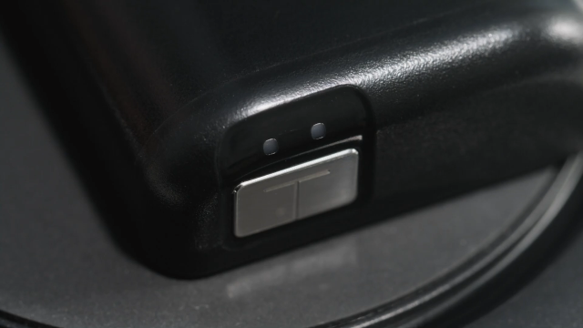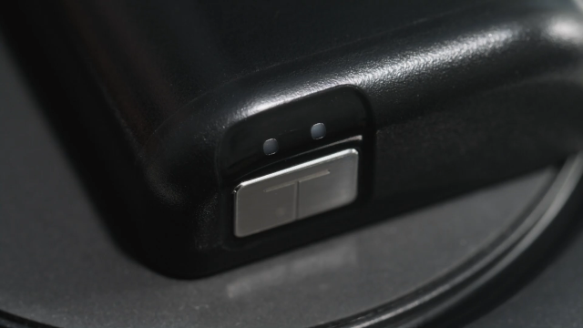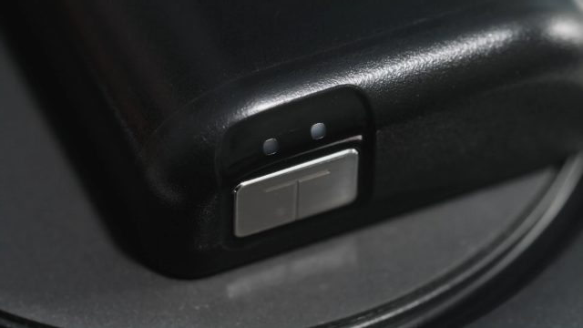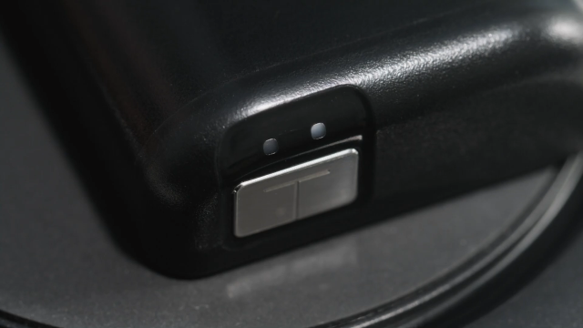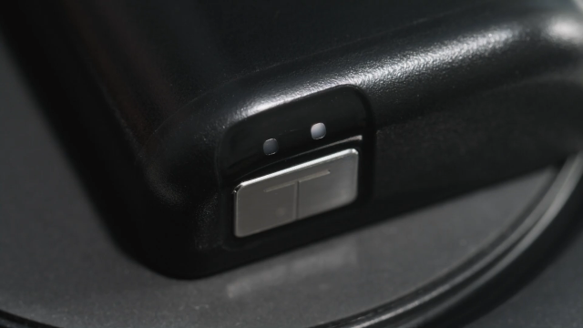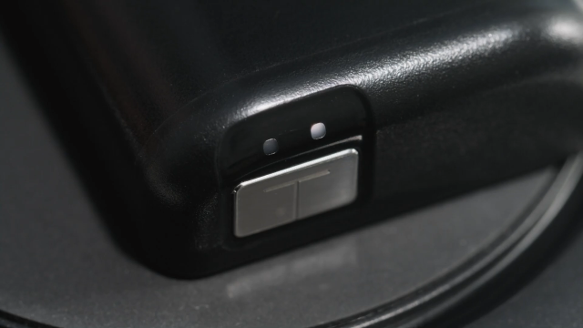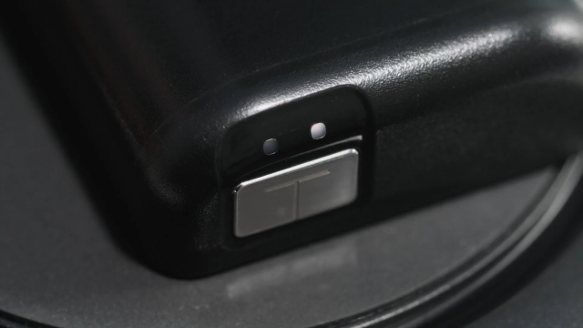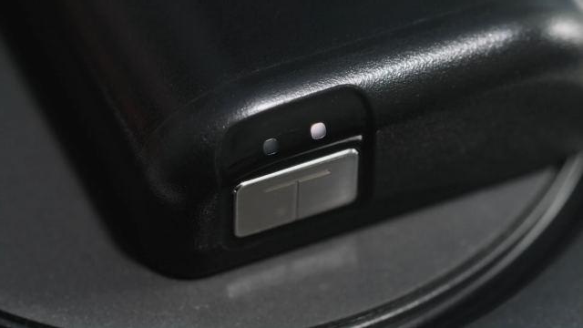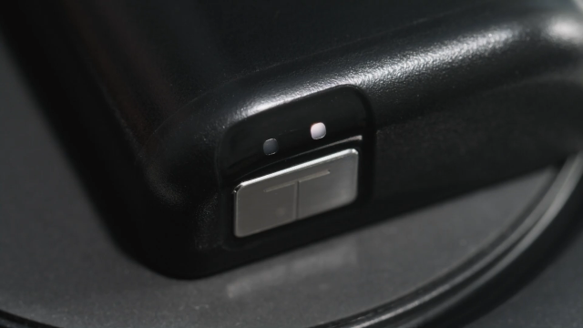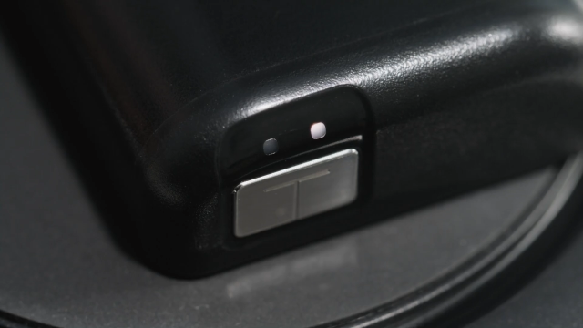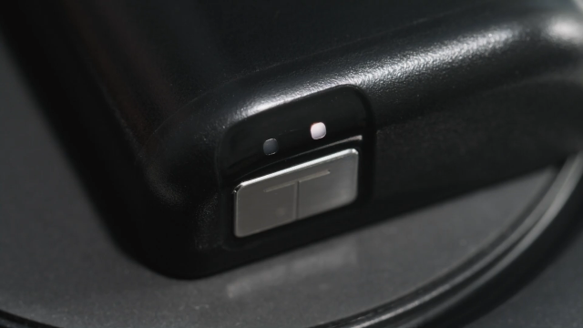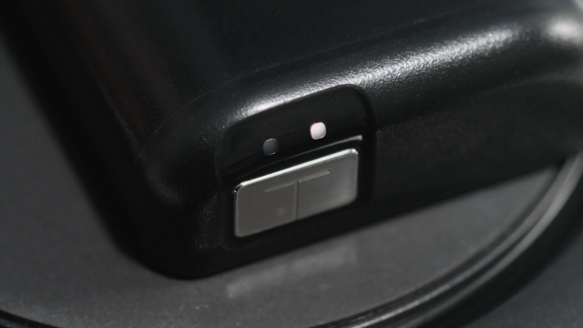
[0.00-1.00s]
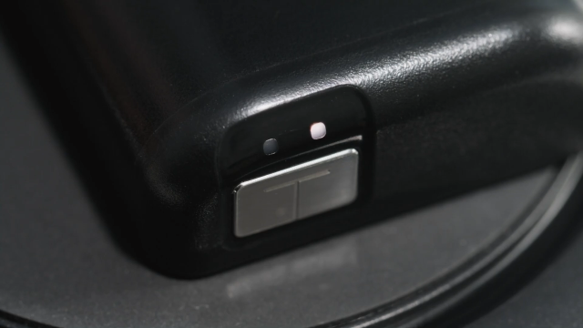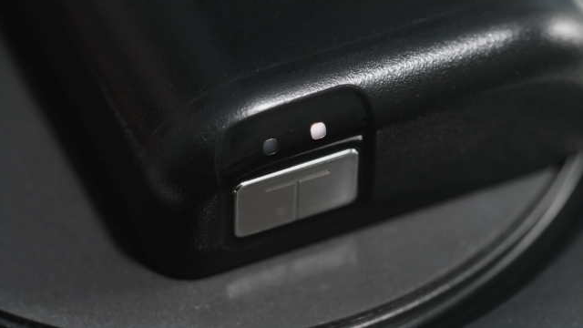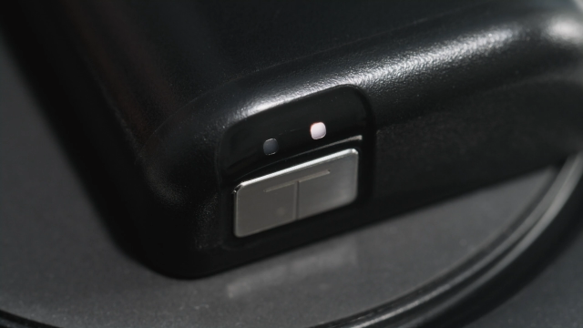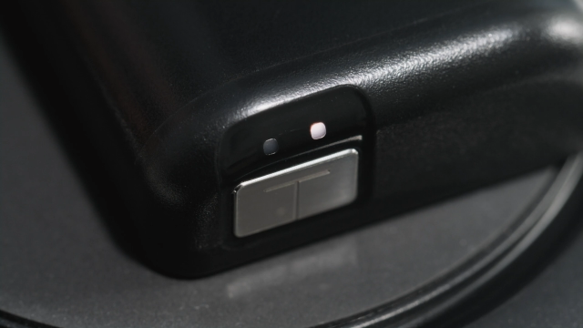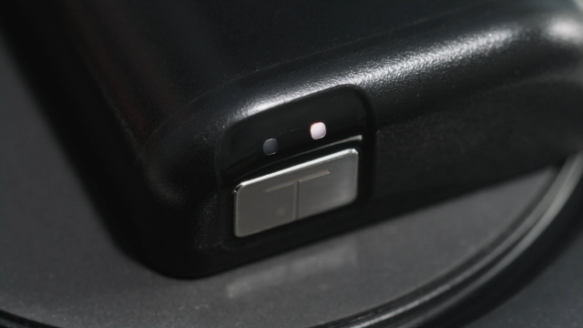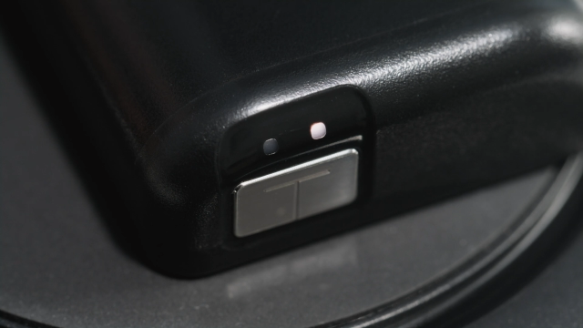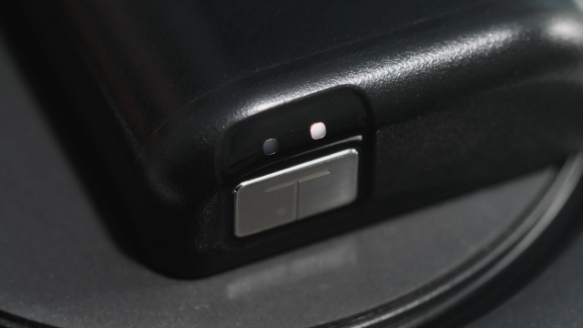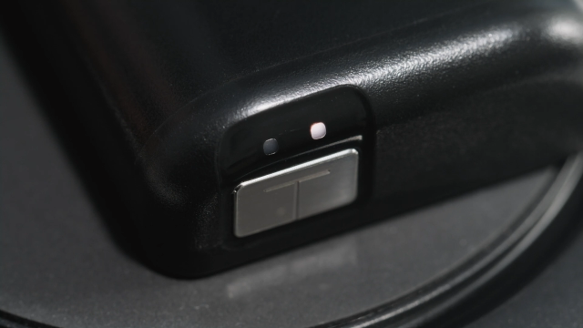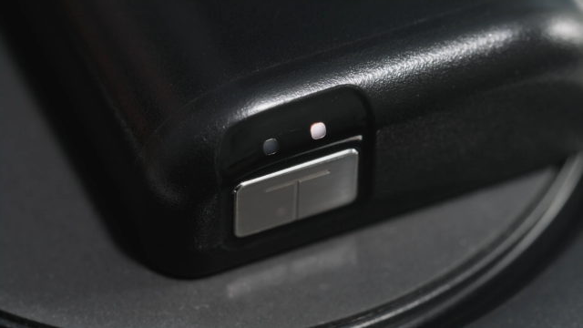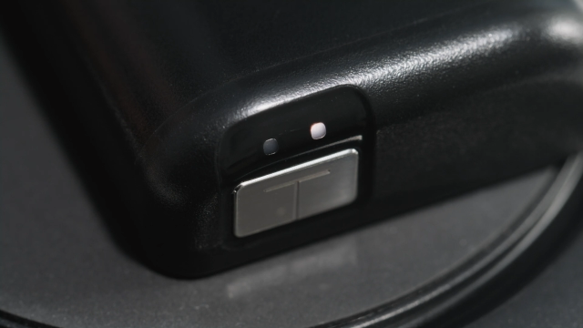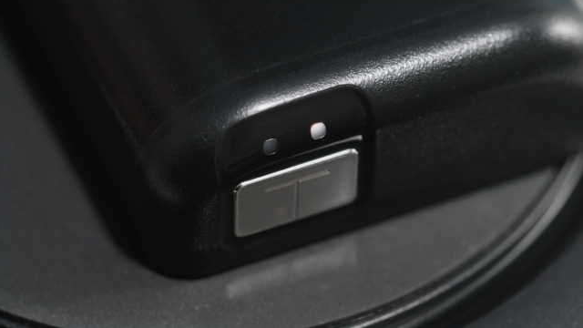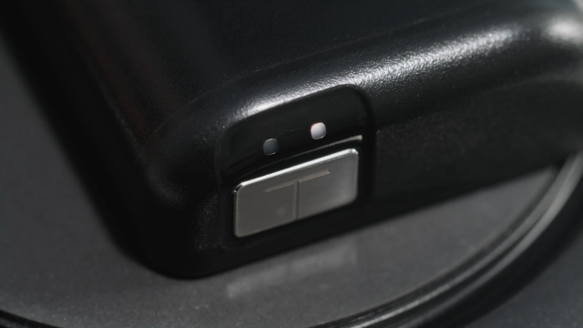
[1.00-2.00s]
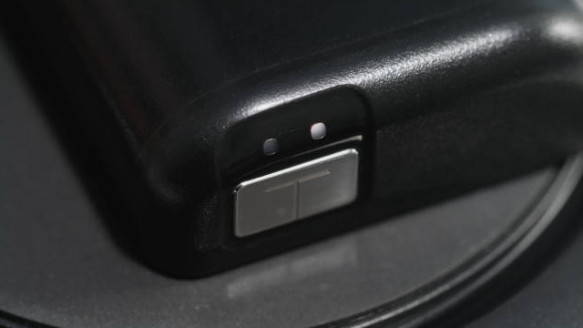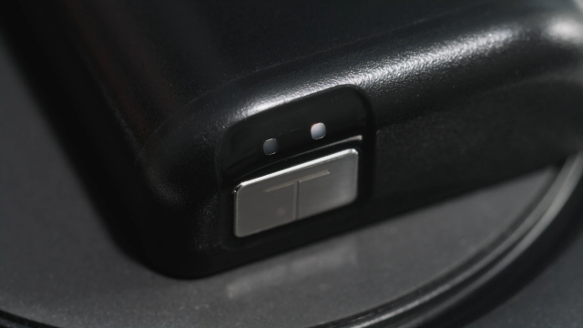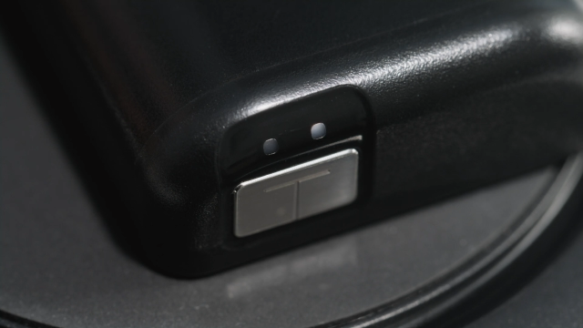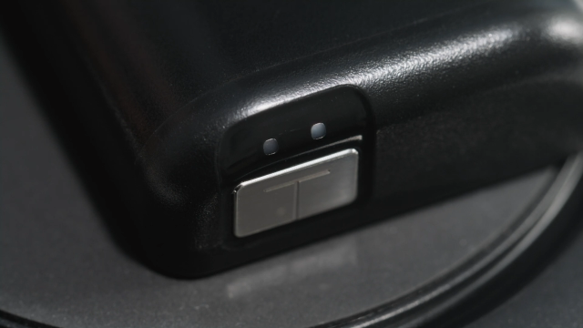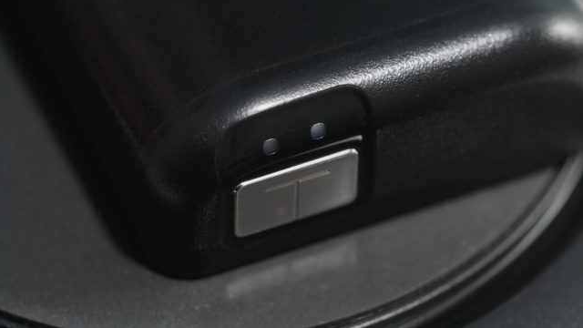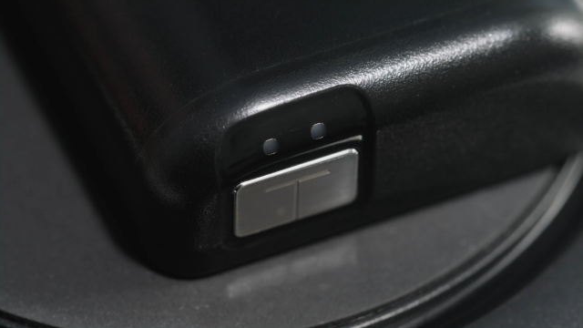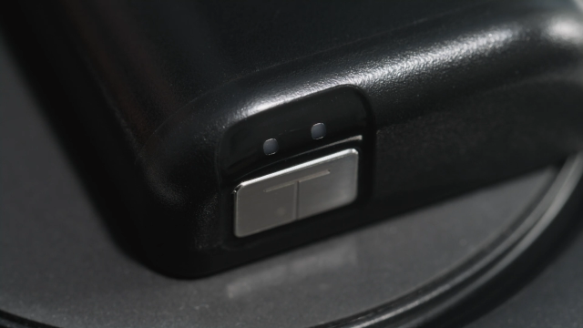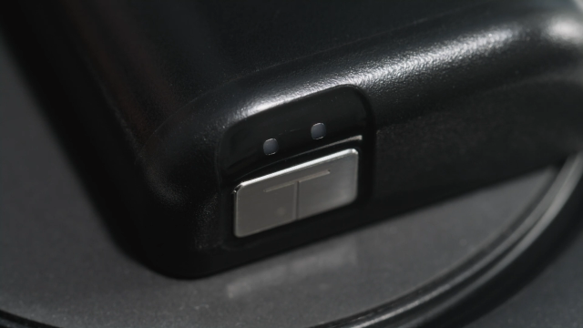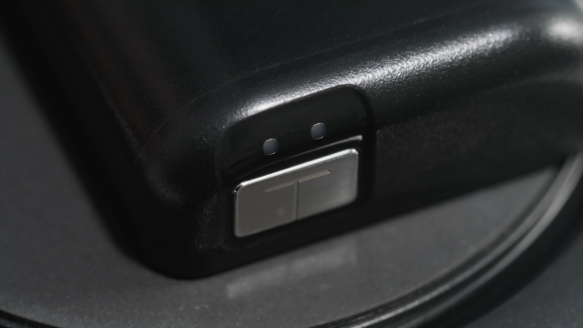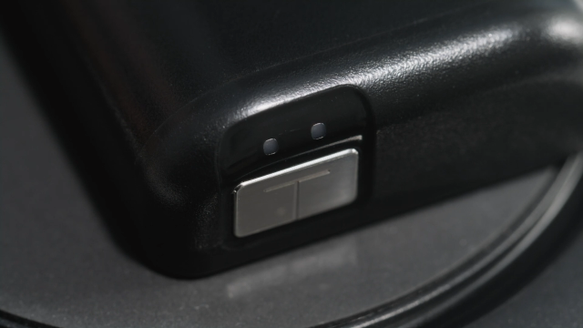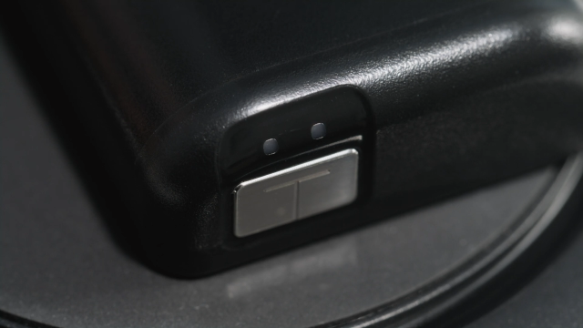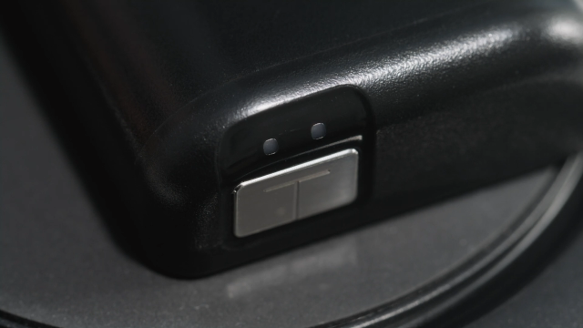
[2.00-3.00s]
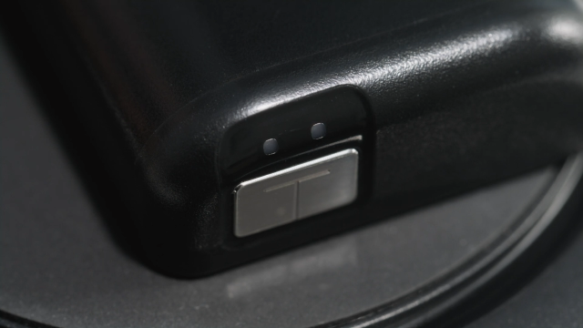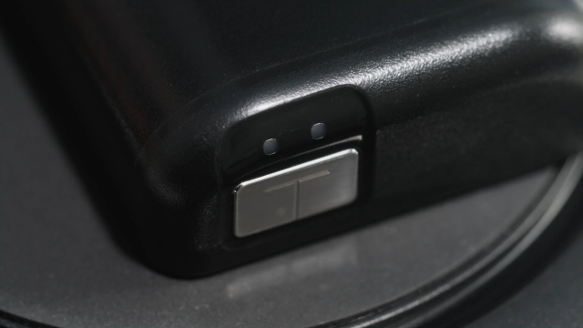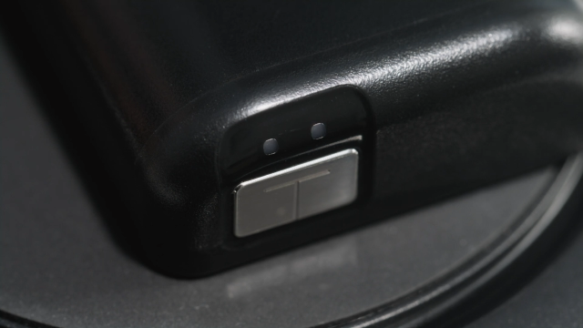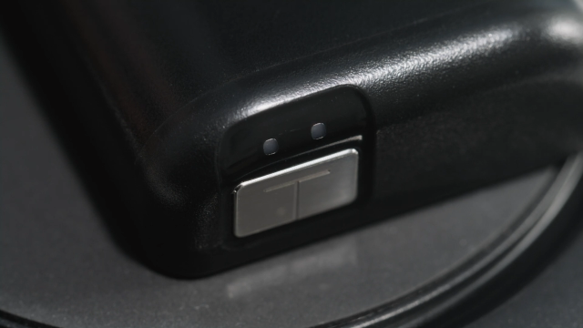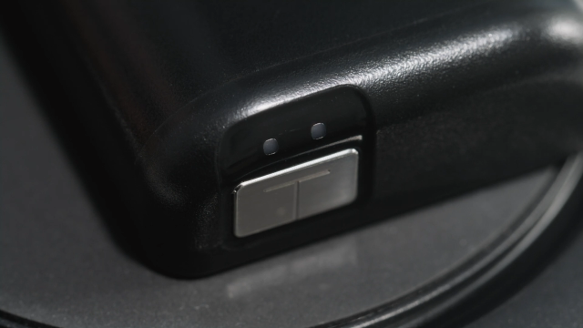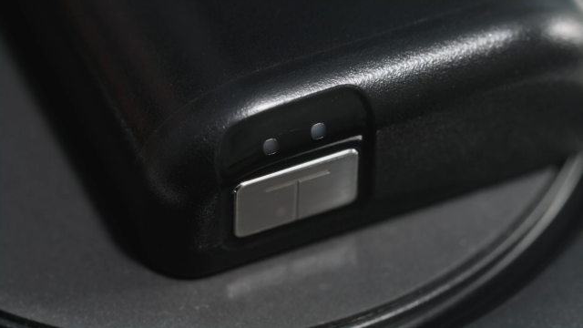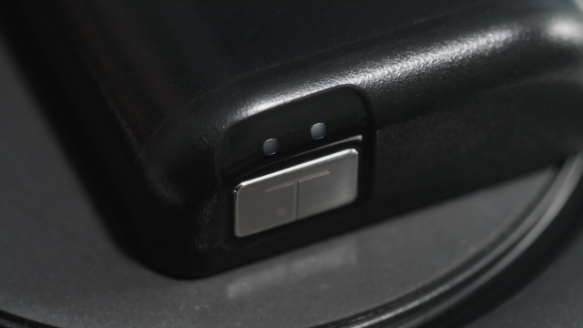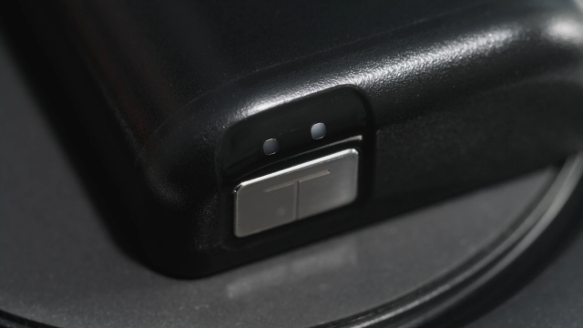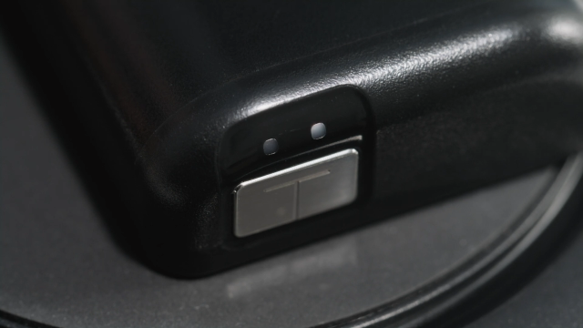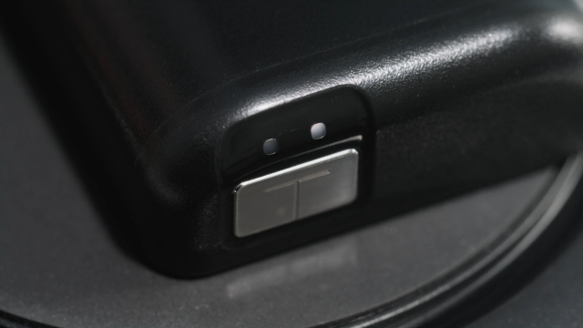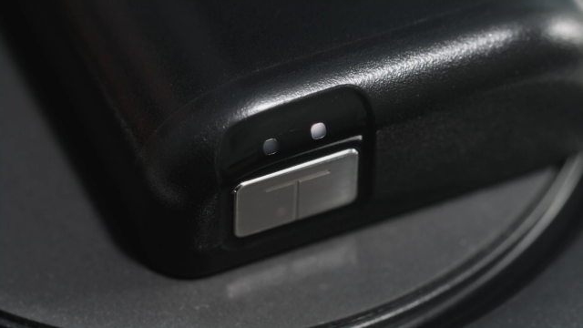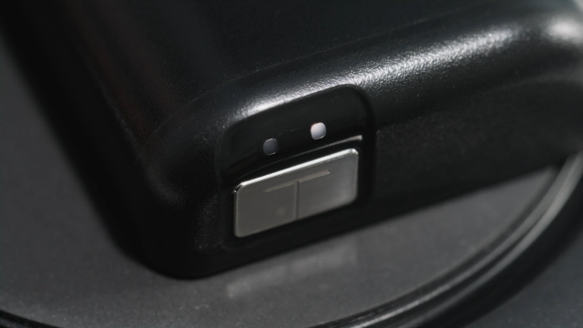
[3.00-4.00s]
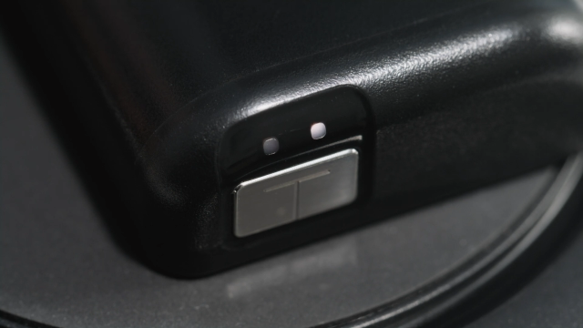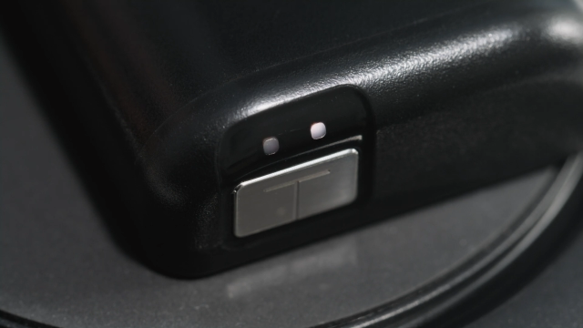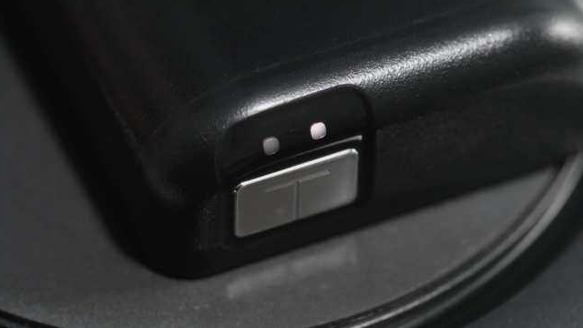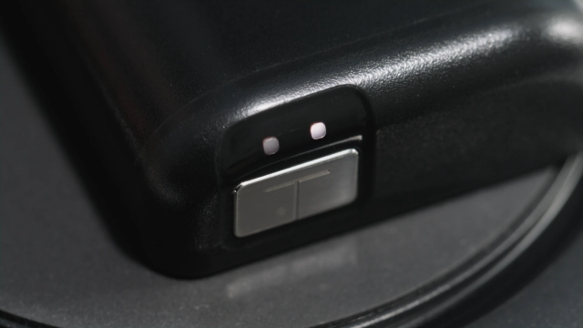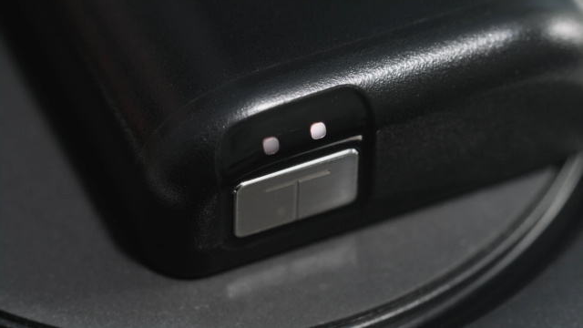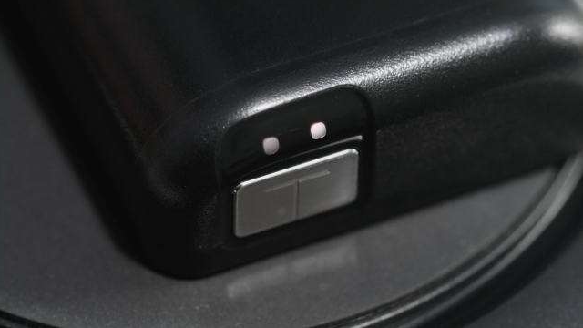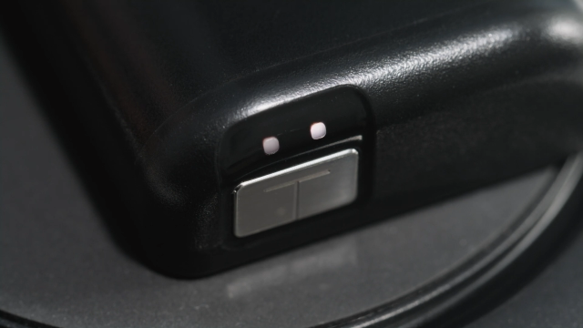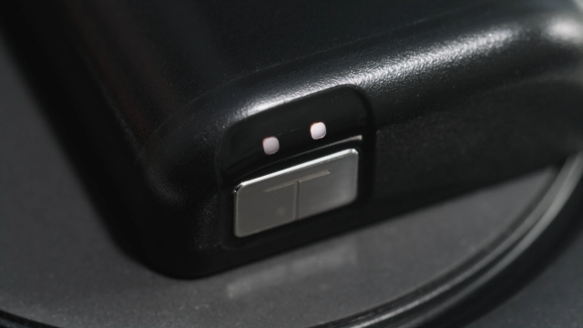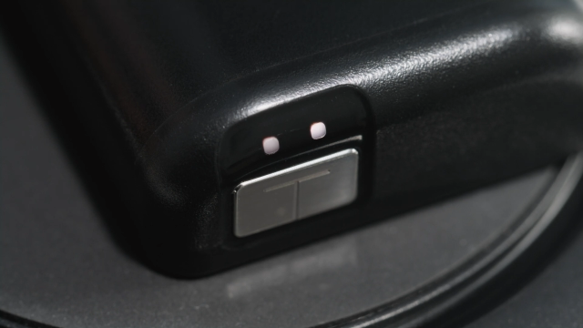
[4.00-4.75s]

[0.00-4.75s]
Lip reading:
[unreadable: no face in view]